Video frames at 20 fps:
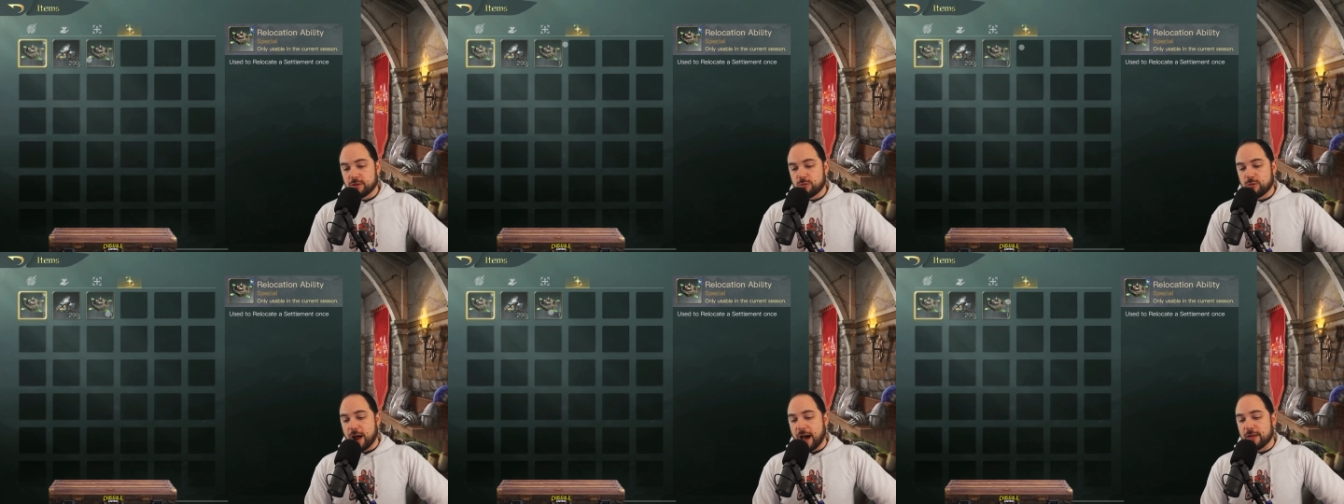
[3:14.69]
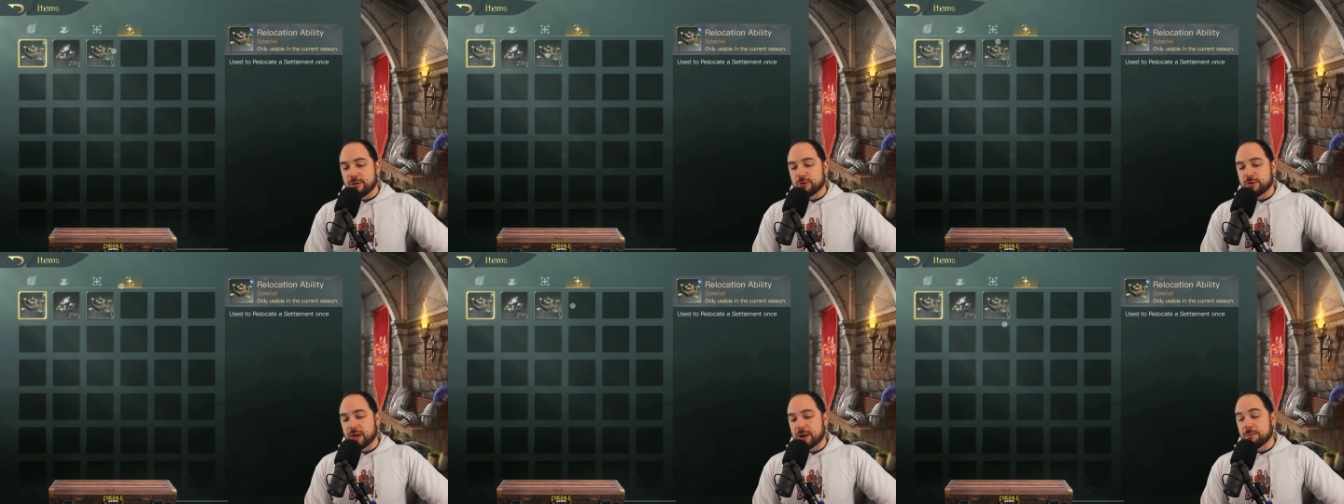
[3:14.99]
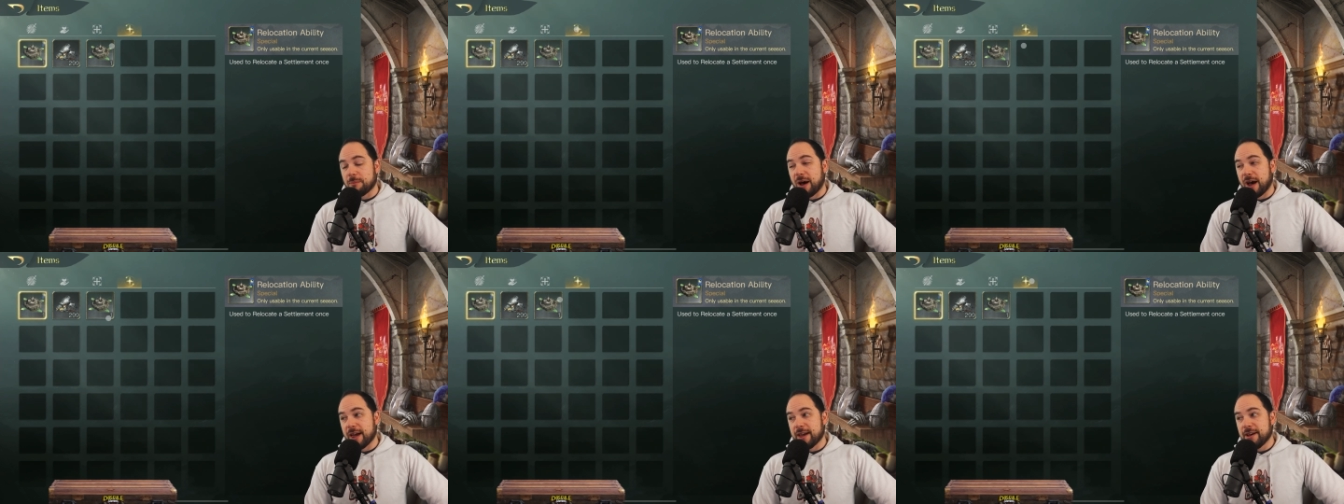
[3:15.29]
rather than
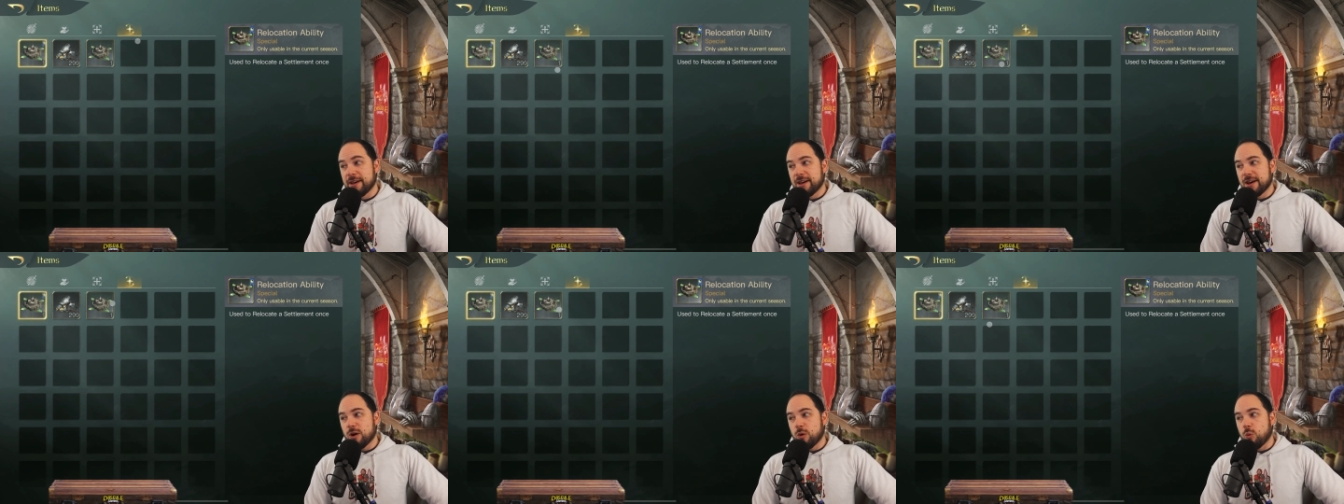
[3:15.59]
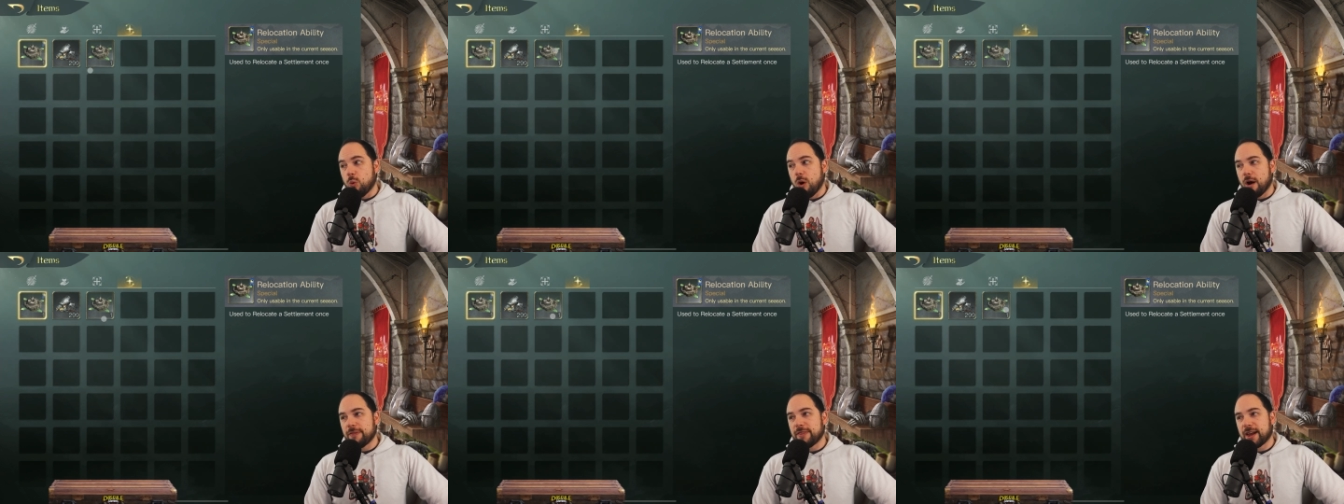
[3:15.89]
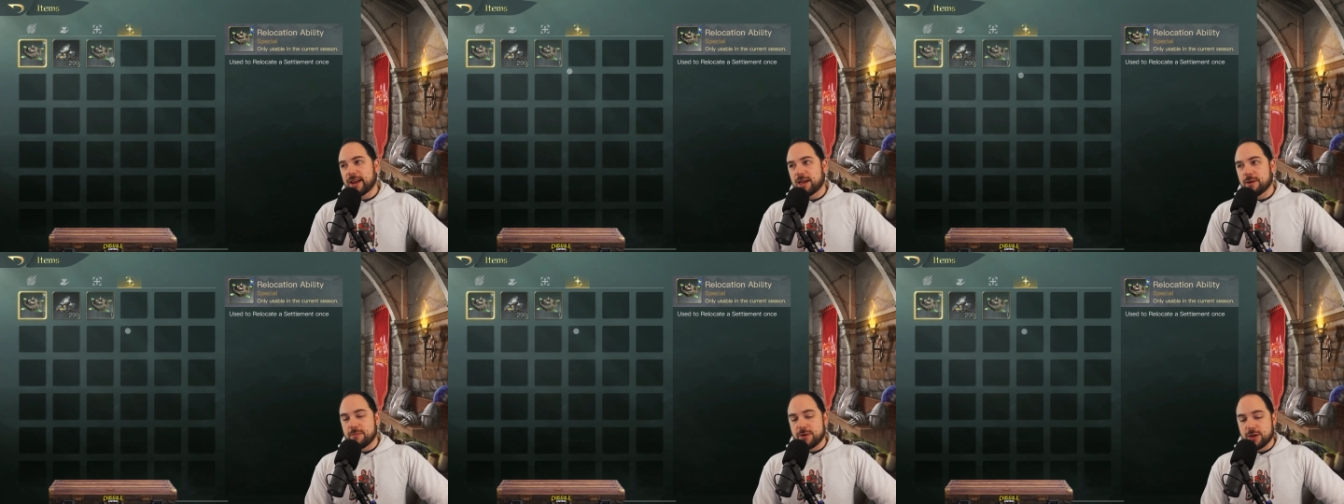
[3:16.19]
my one
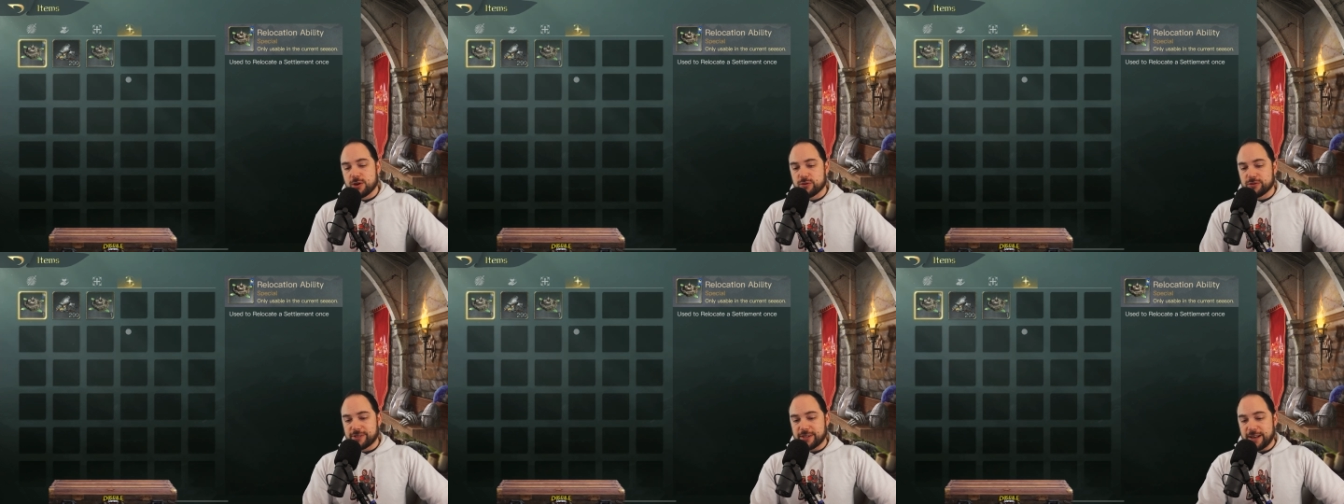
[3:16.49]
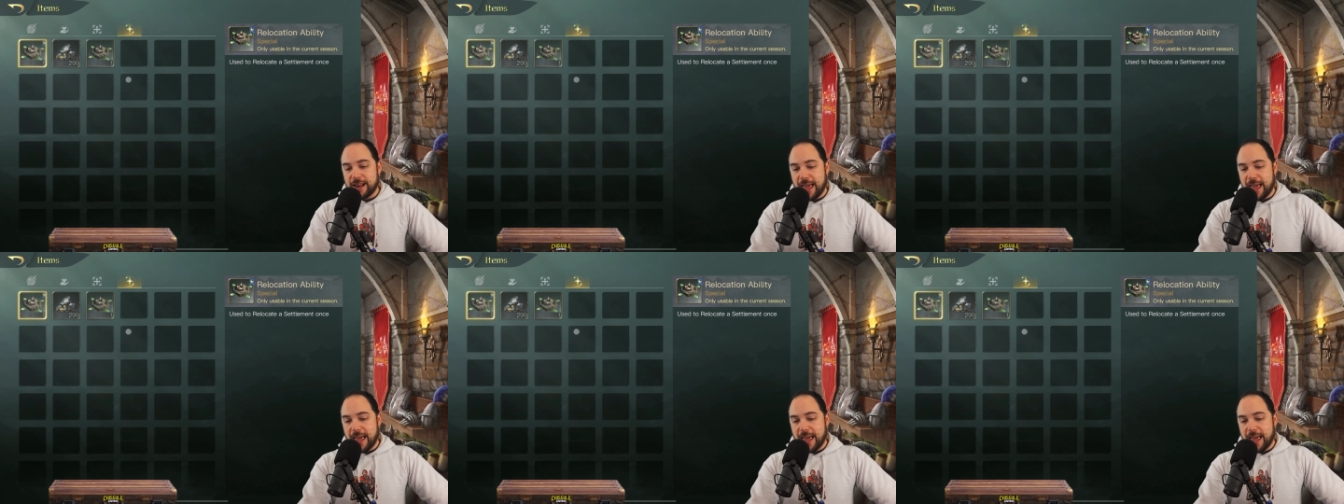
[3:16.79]
that can be used in